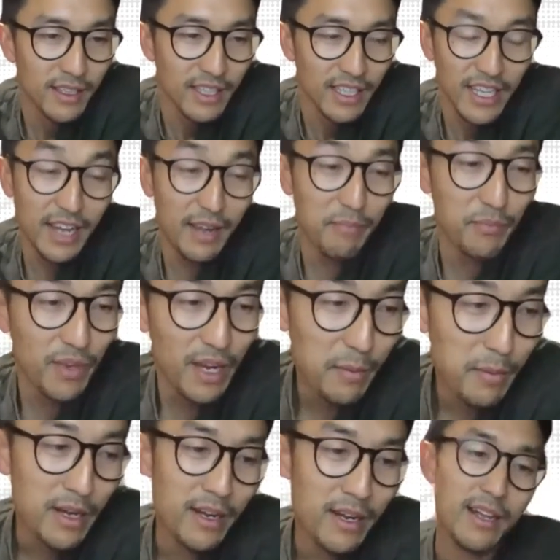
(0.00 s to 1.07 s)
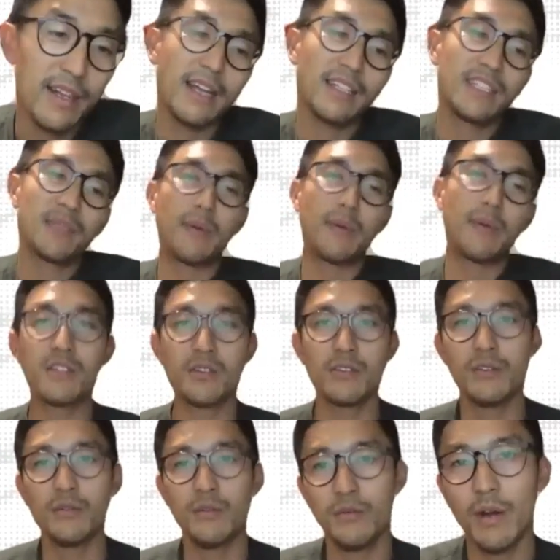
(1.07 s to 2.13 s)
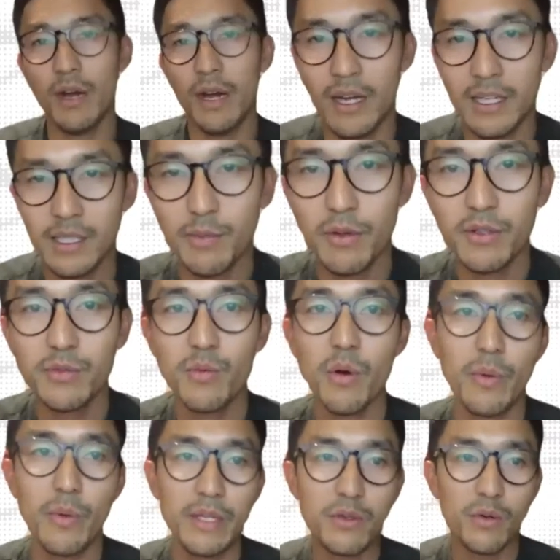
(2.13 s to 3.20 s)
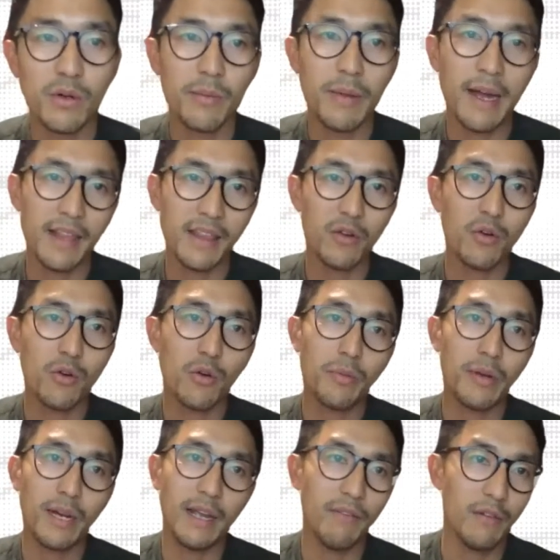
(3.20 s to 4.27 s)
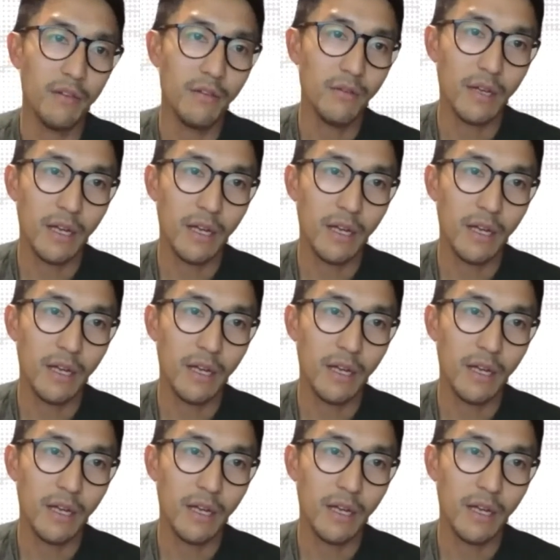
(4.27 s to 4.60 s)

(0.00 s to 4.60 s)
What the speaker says: yeah, I mean that speaks to I suppose what we talk about at the corporate level